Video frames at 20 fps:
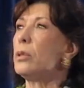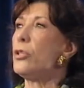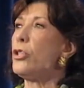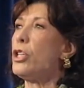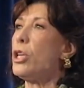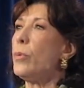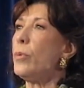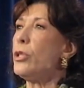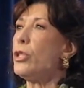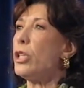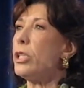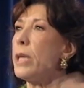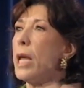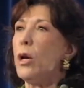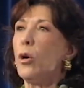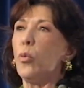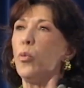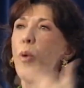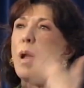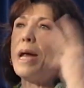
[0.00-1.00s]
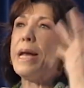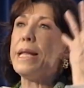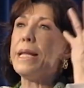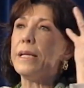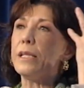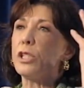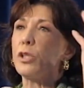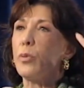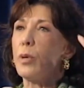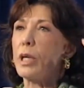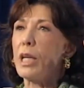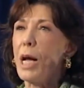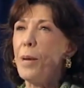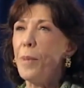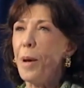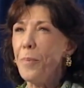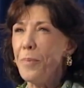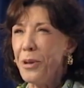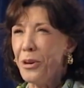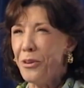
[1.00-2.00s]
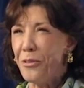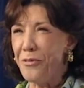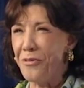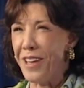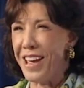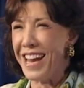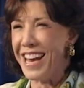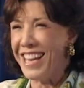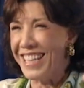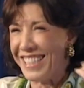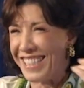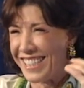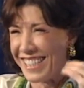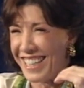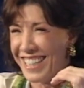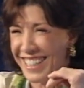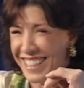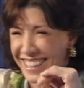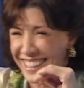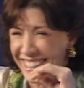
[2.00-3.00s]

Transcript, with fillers: she would just, and her radiance would come up in her face.